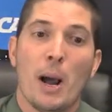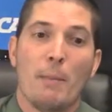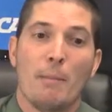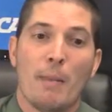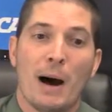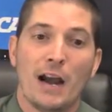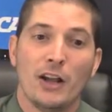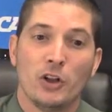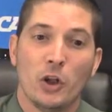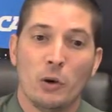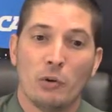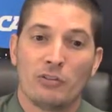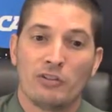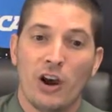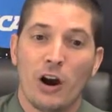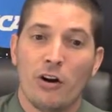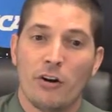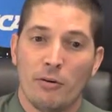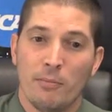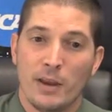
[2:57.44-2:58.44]
Milo
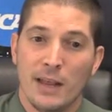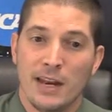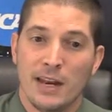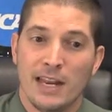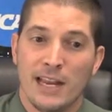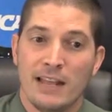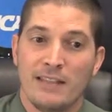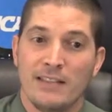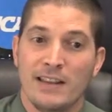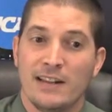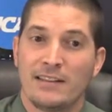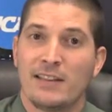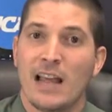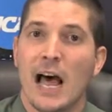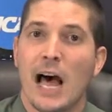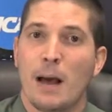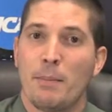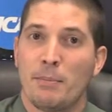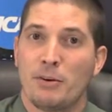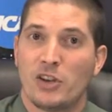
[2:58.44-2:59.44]
Sauerman in the
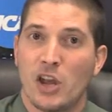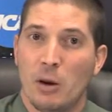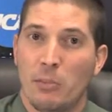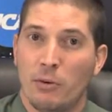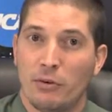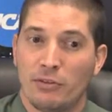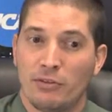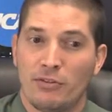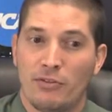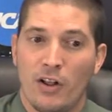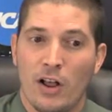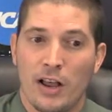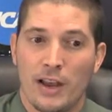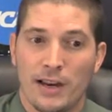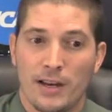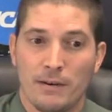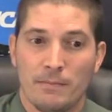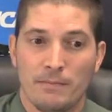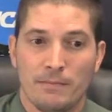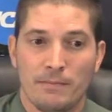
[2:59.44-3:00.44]
top doubles flight.